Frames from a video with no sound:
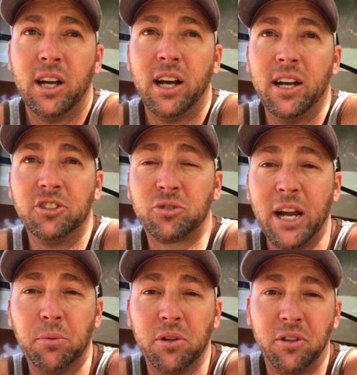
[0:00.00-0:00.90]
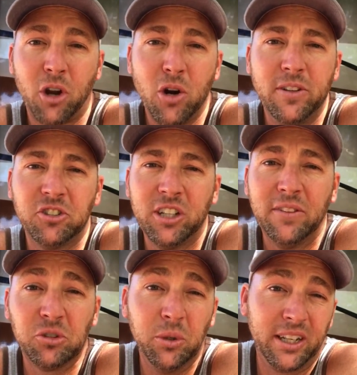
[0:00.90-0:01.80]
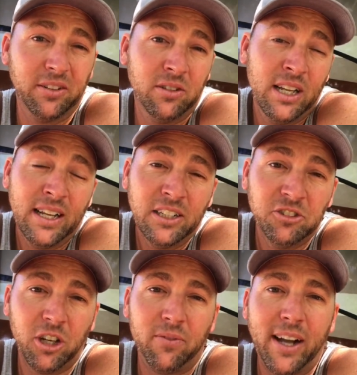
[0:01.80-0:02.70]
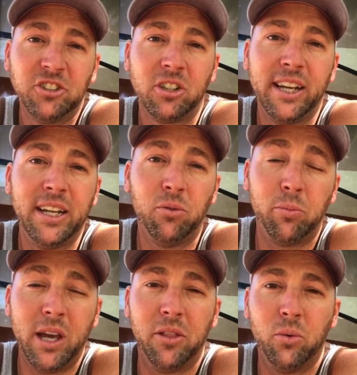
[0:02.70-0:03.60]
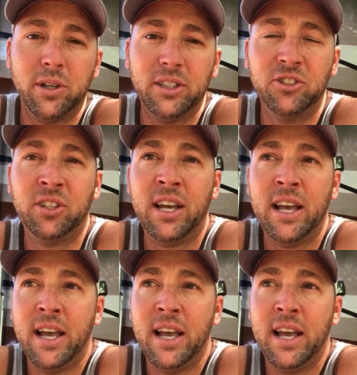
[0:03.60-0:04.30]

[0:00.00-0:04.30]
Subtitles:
It's great with the COVID stuff, so we can self-isolate. We'll be out in the woods,